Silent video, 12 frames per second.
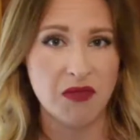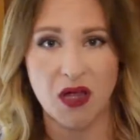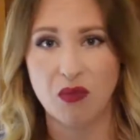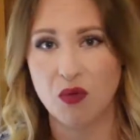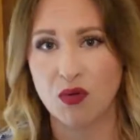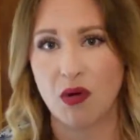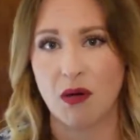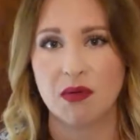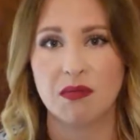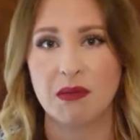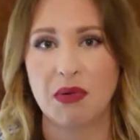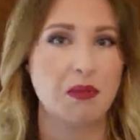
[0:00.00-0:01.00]
it would
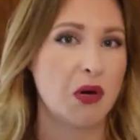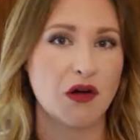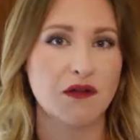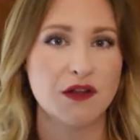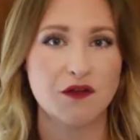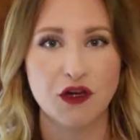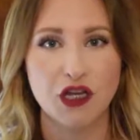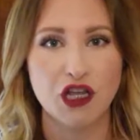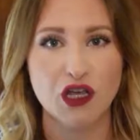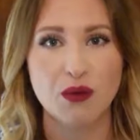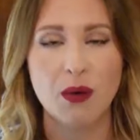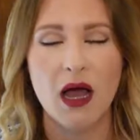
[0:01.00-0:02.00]
probably be perfect for
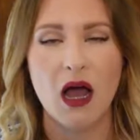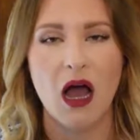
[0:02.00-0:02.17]
you.